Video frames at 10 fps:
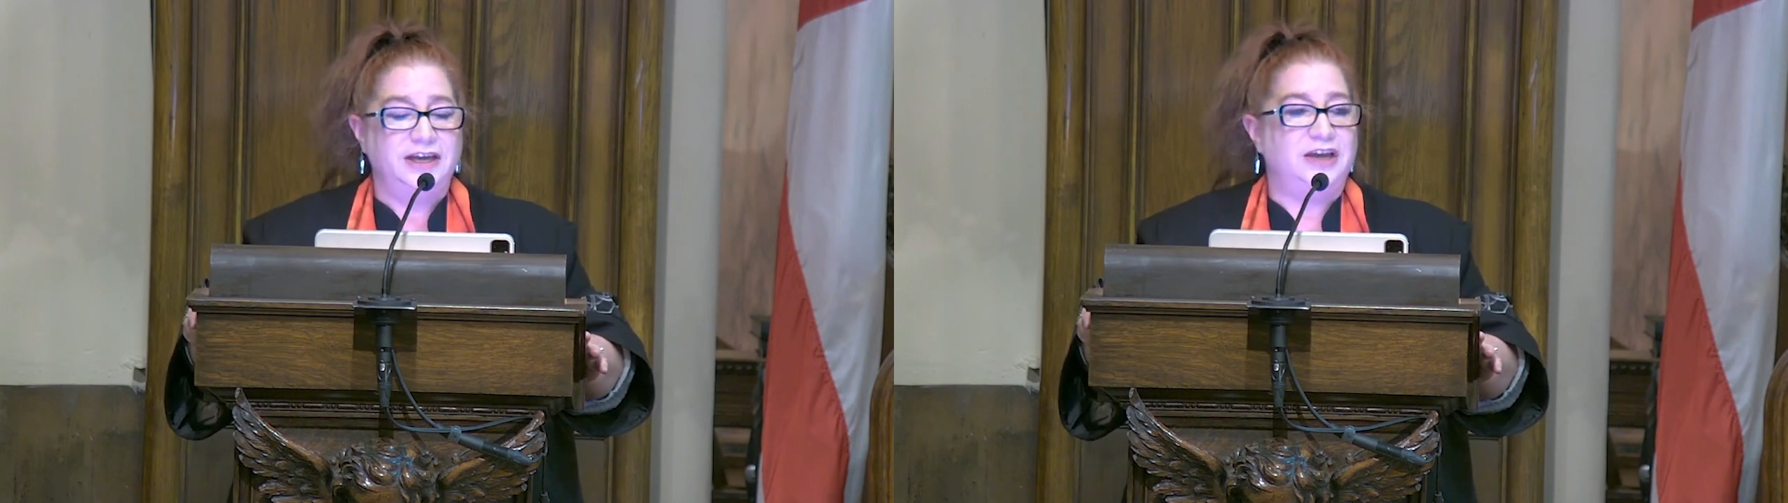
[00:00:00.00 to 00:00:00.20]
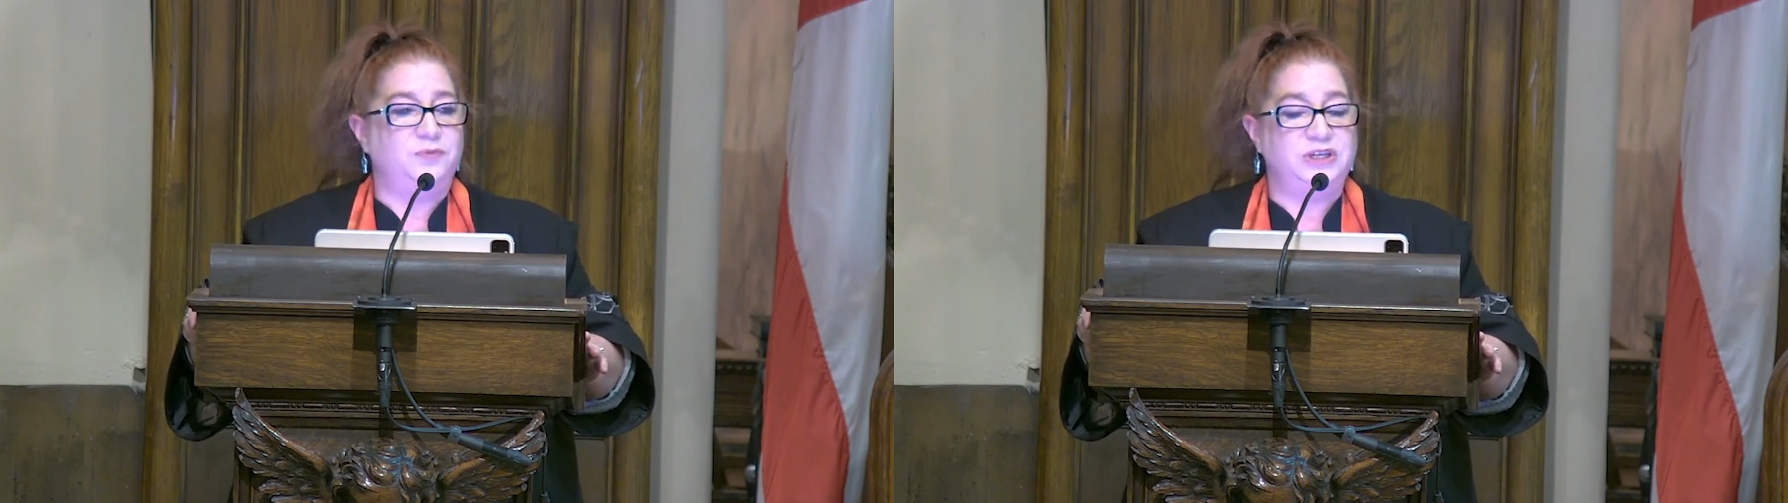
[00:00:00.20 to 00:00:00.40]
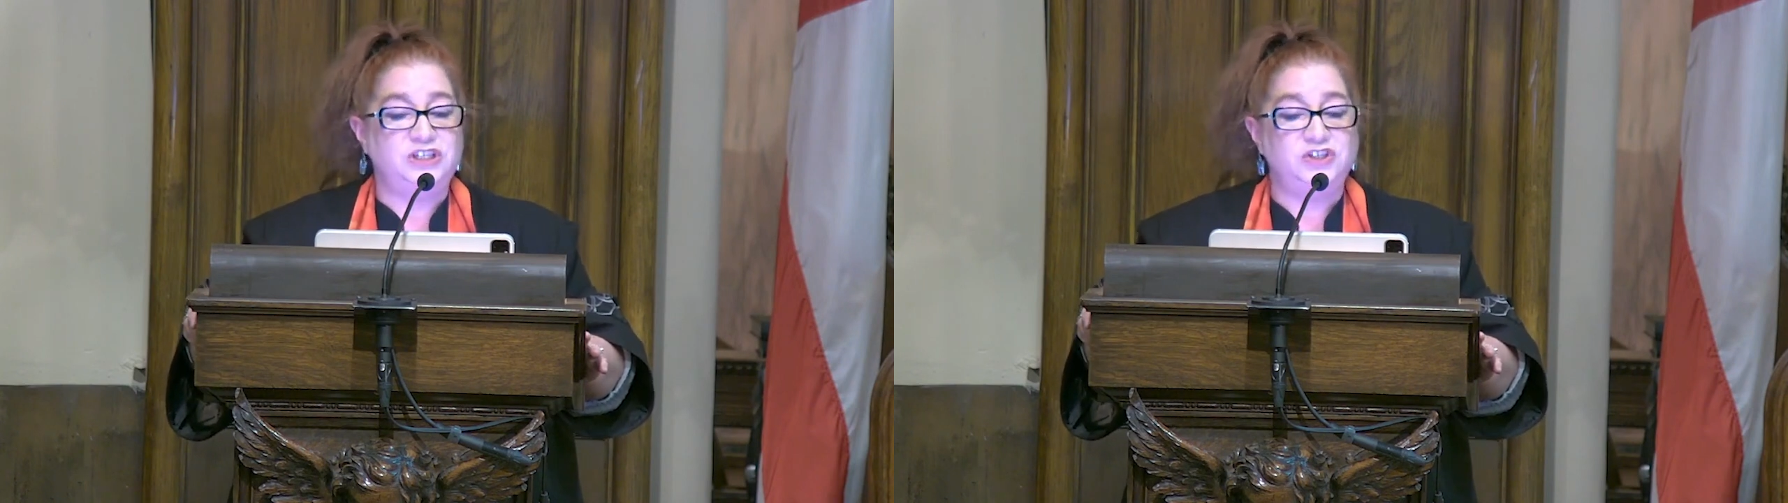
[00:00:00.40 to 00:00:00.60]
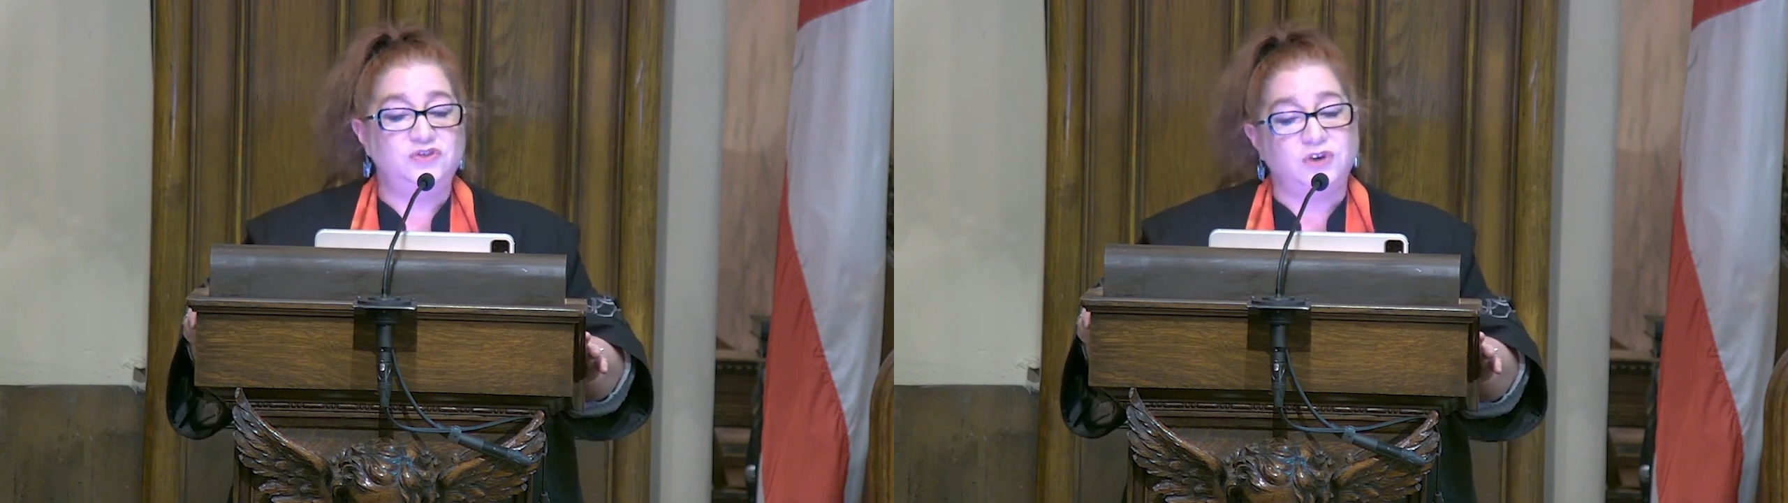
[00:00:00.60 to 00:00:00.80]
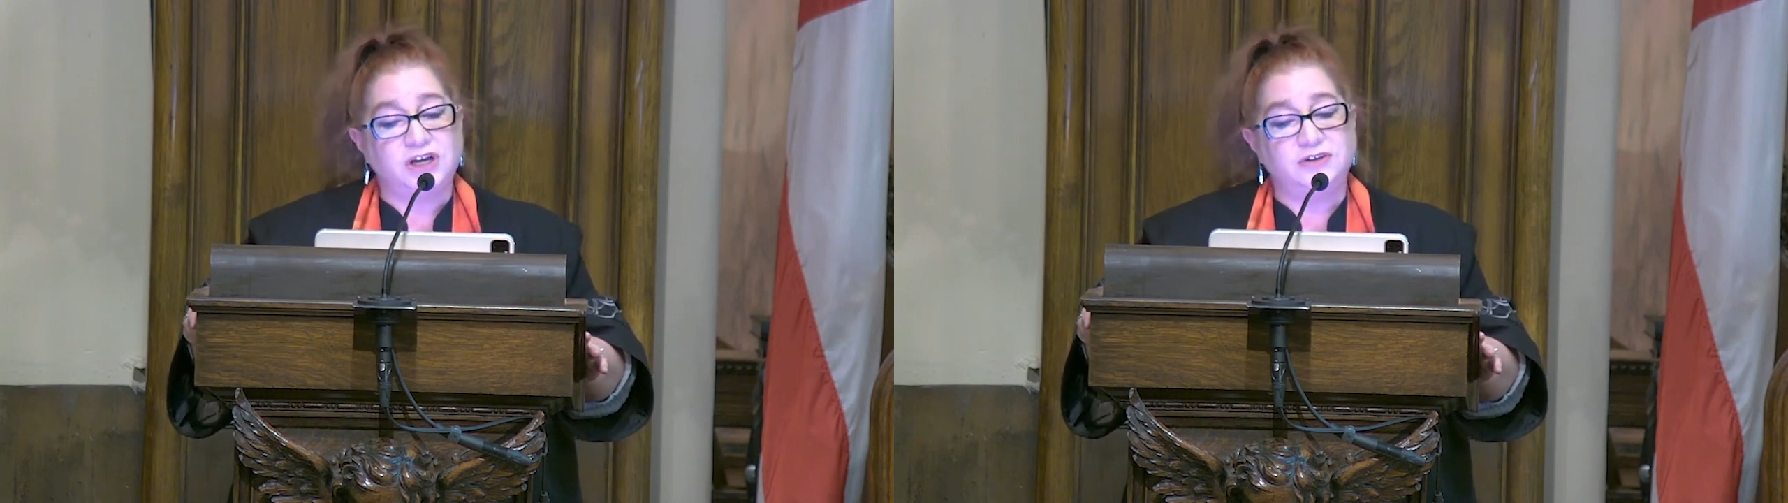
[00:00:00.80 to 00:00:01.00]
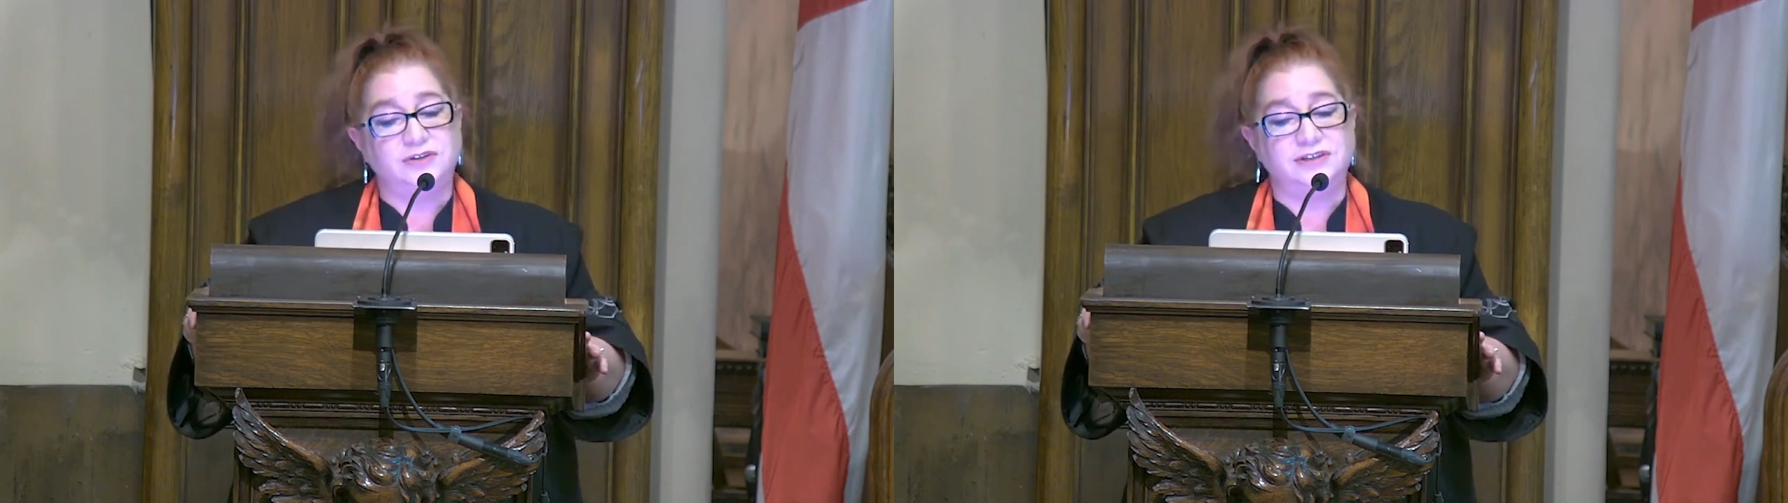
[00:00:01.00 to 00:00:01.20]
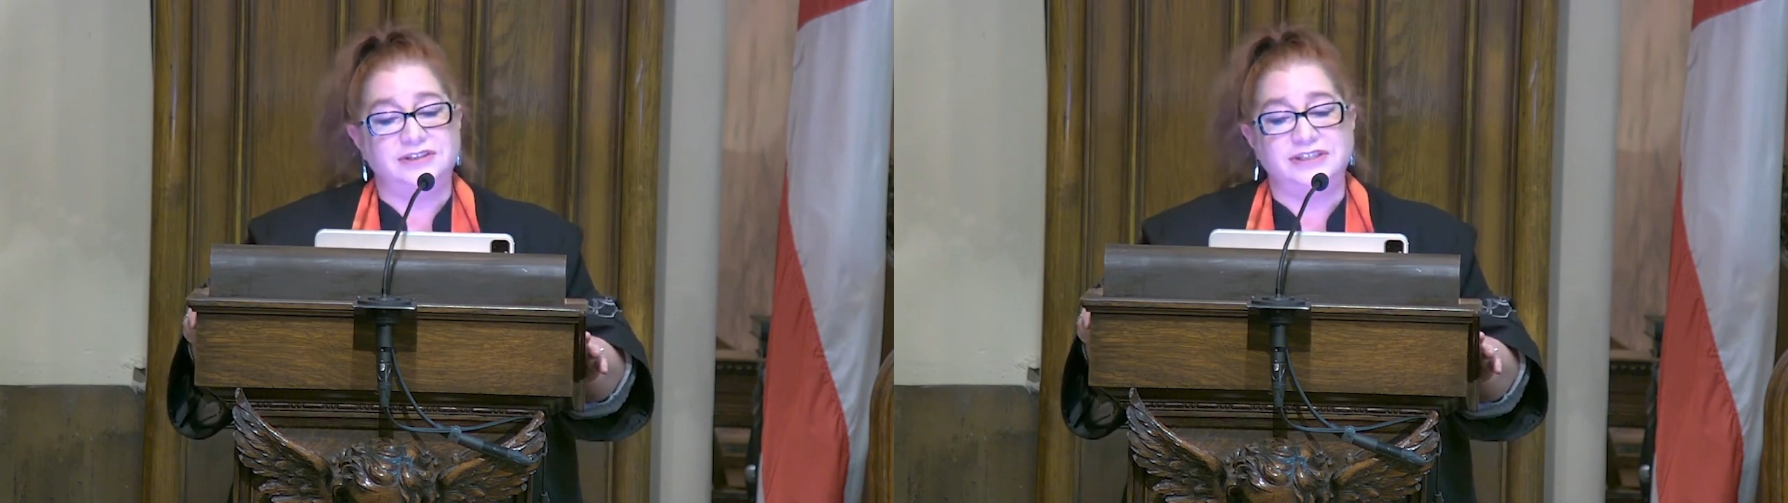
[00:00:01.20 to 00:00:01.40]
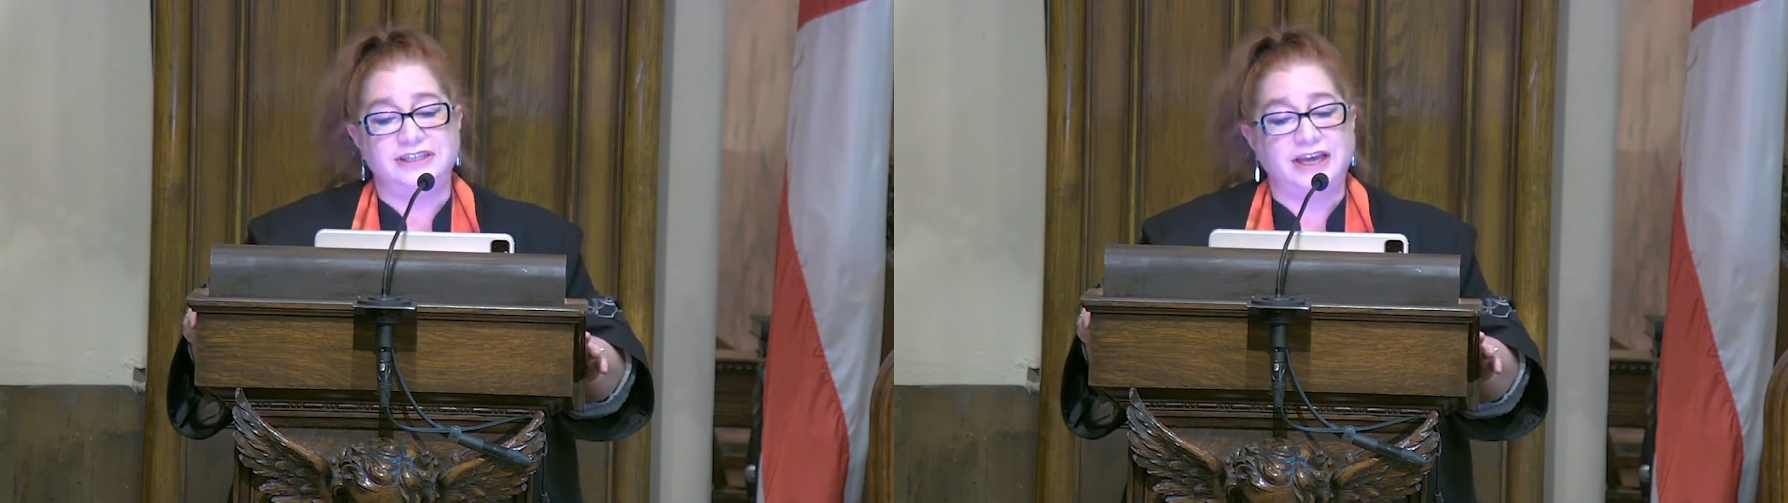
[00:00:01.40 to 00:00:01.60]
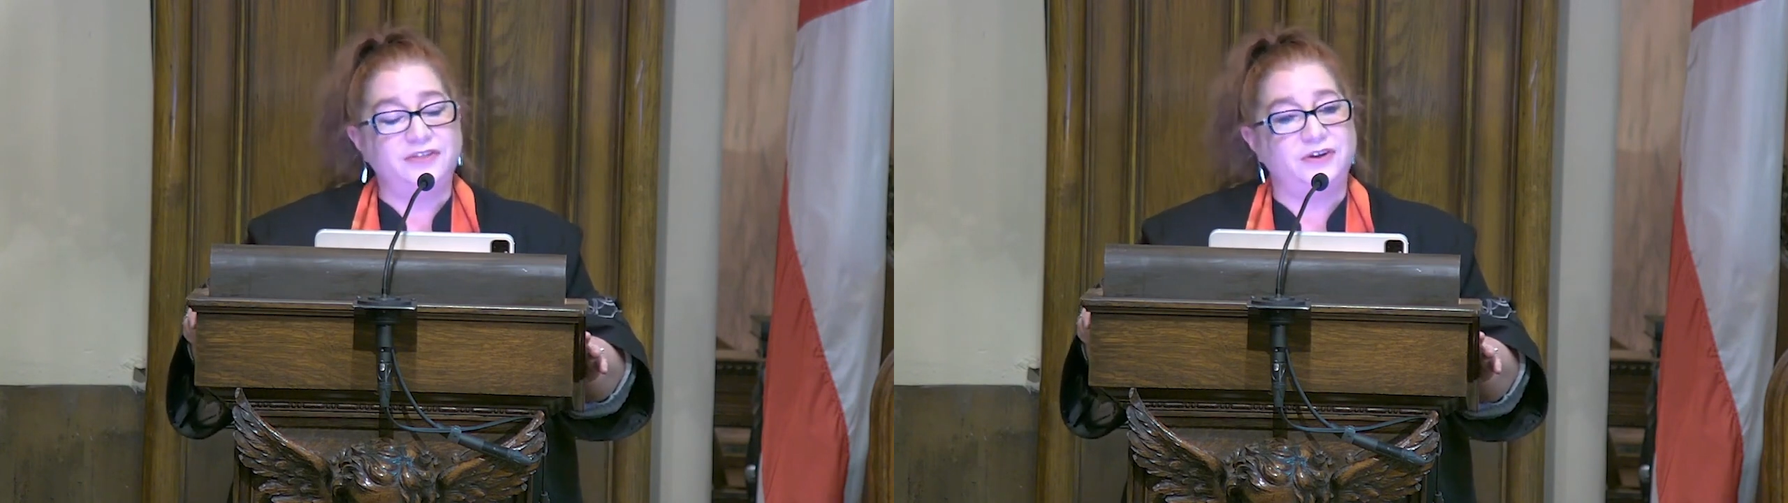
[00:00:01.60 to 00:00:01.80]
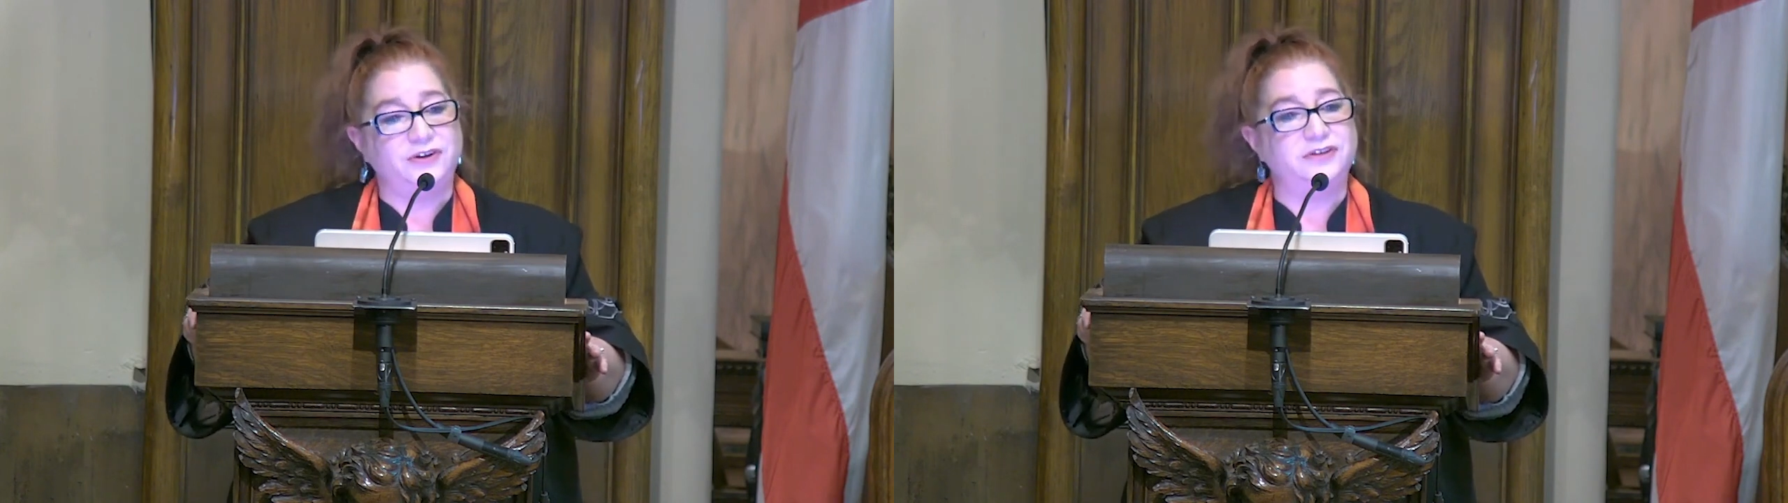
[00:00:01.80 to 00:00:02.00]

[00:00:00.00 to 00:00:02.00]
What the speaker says: and we struggled together